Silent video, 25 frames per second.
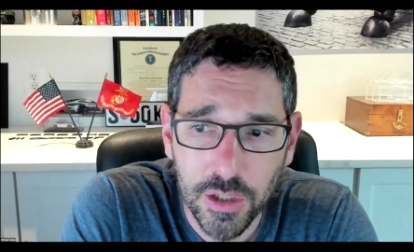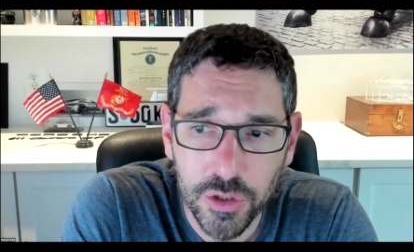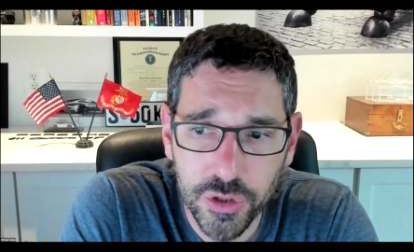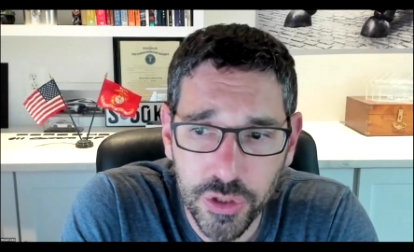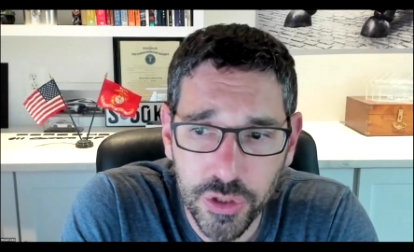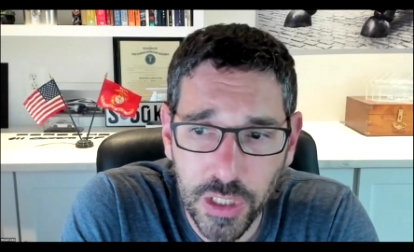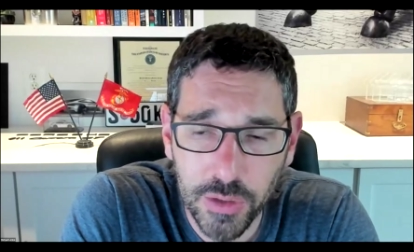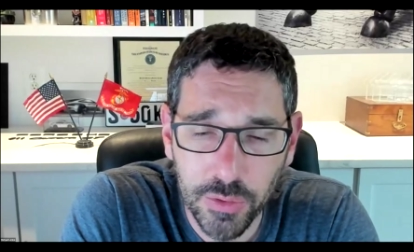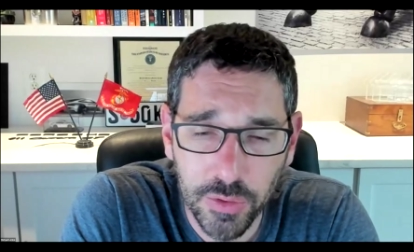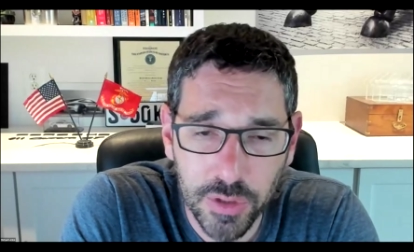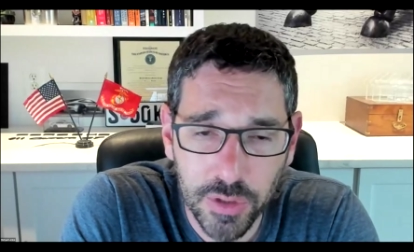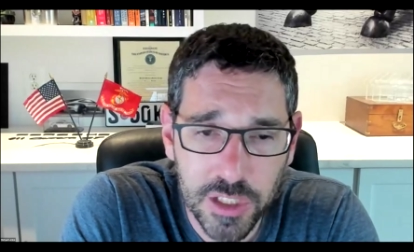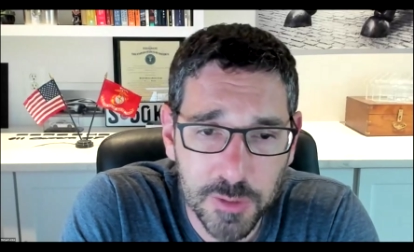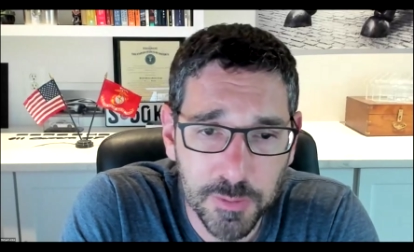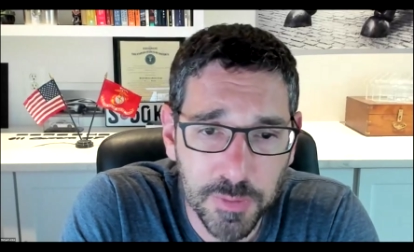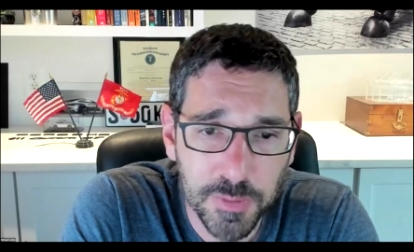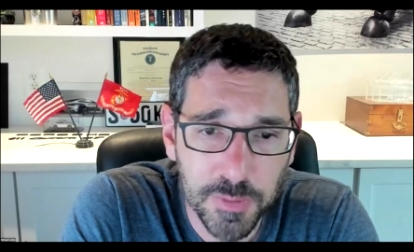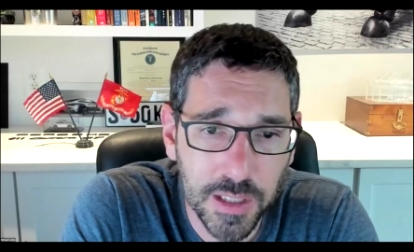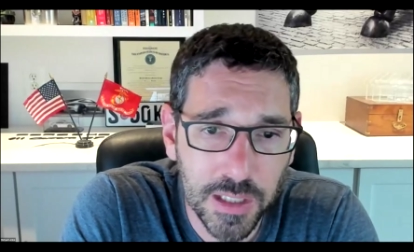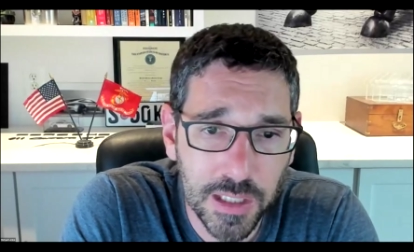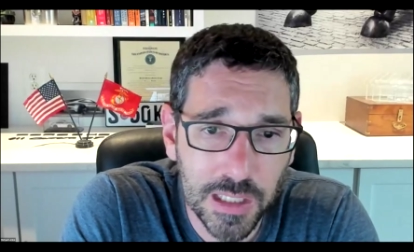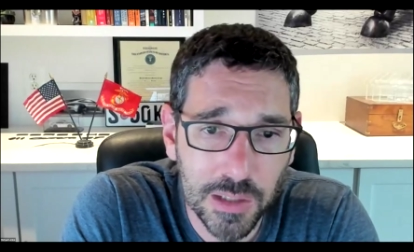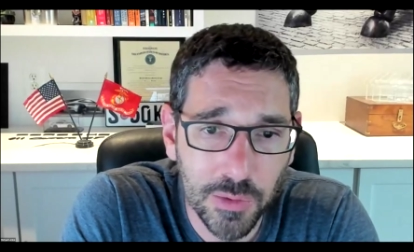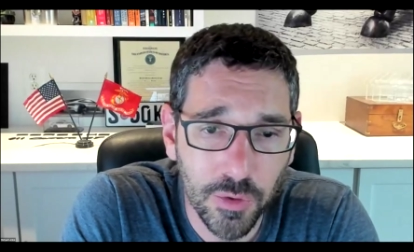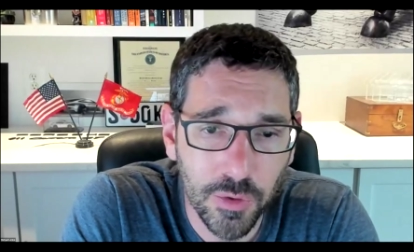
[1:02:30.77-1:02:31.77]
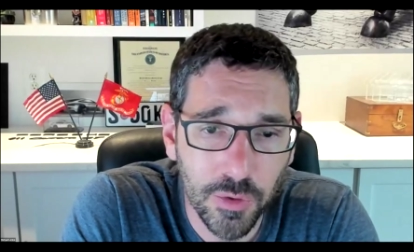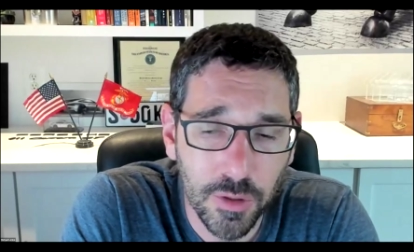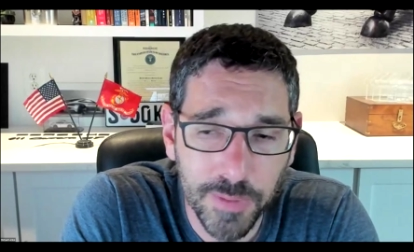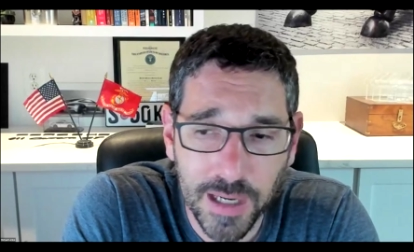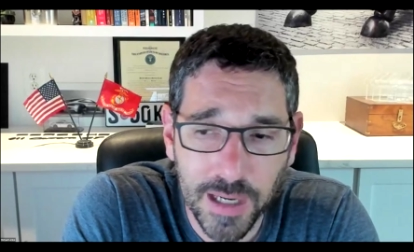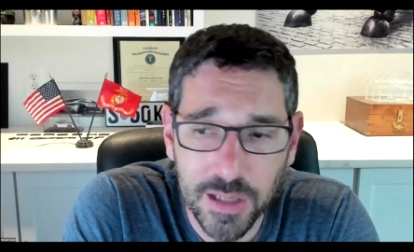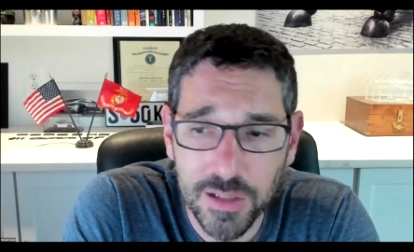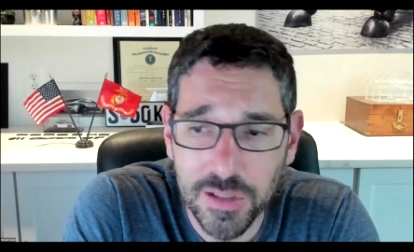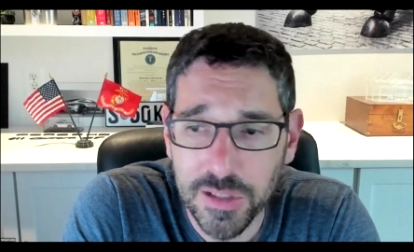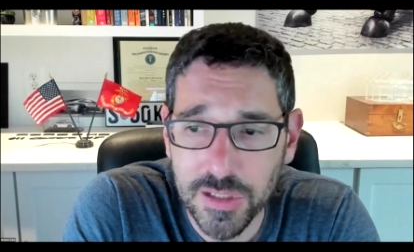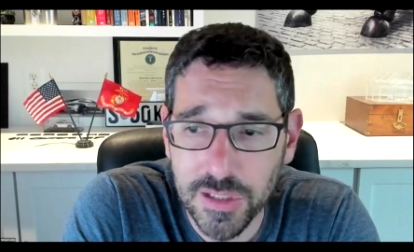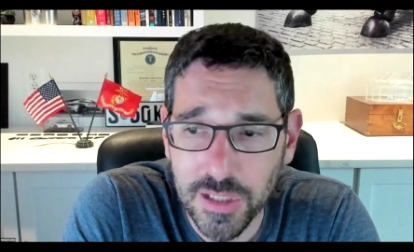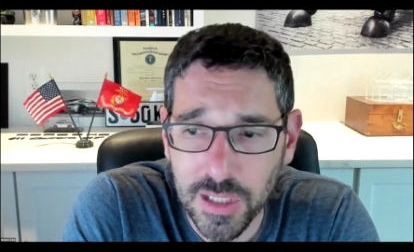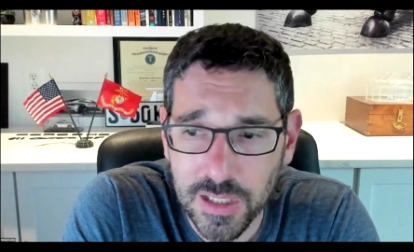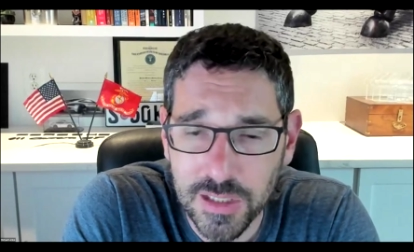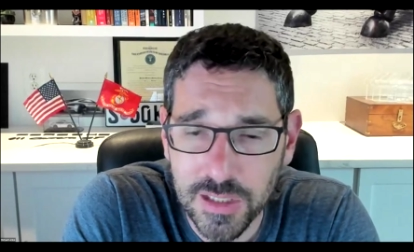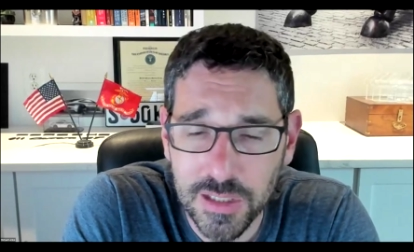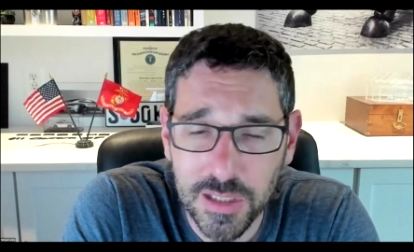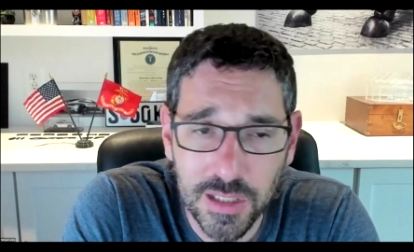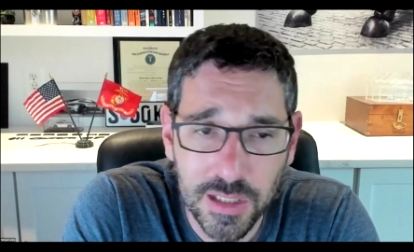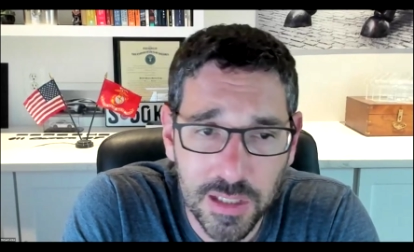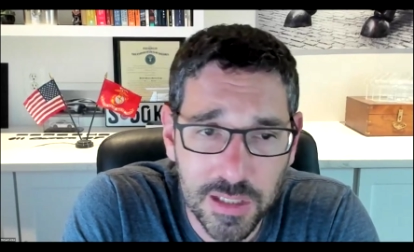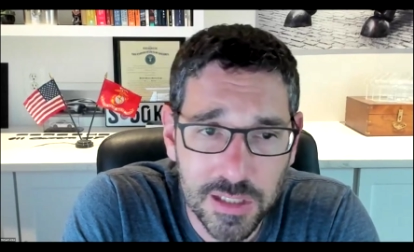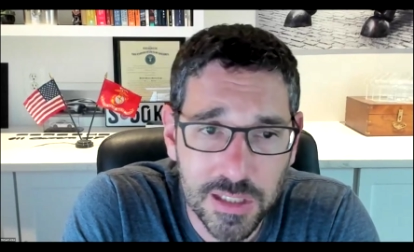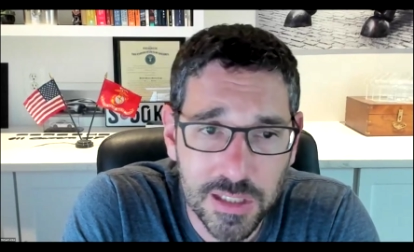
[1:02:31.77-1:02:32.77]
generally speaking, we're about
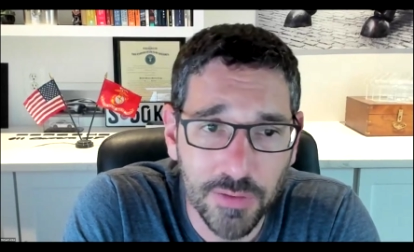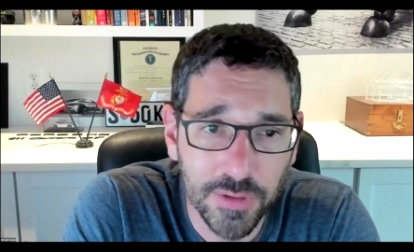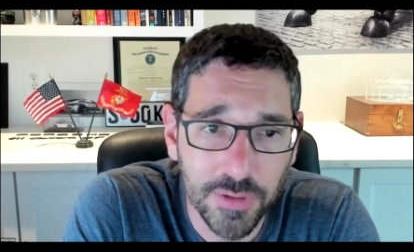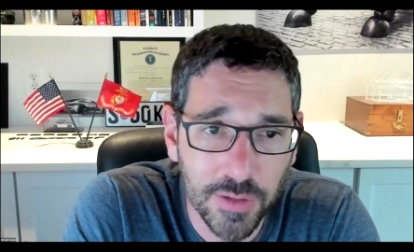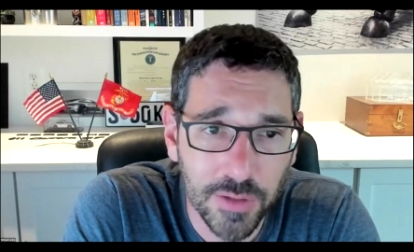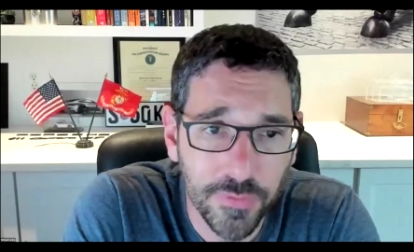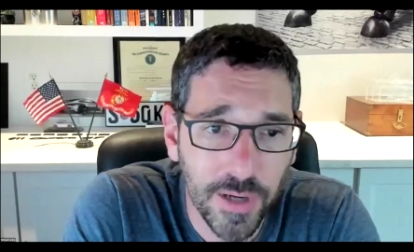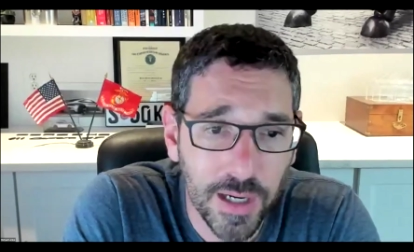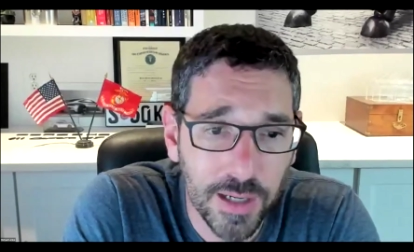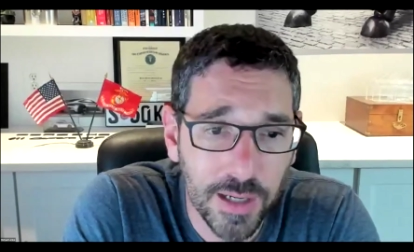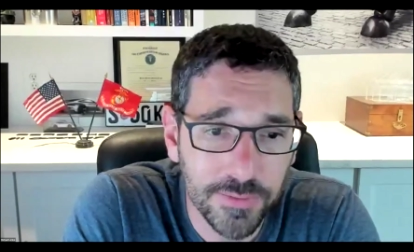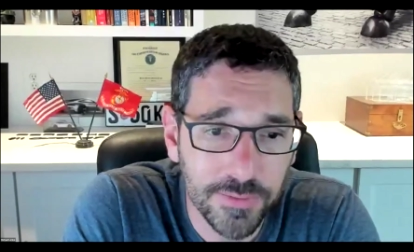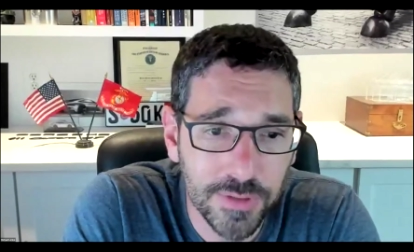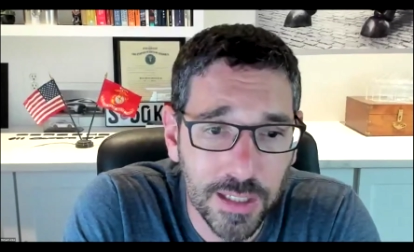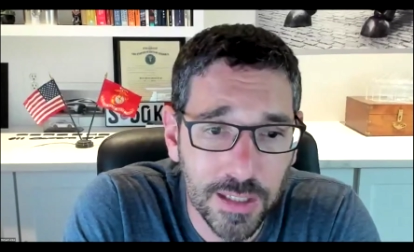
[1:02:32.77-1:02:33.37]
60 to 75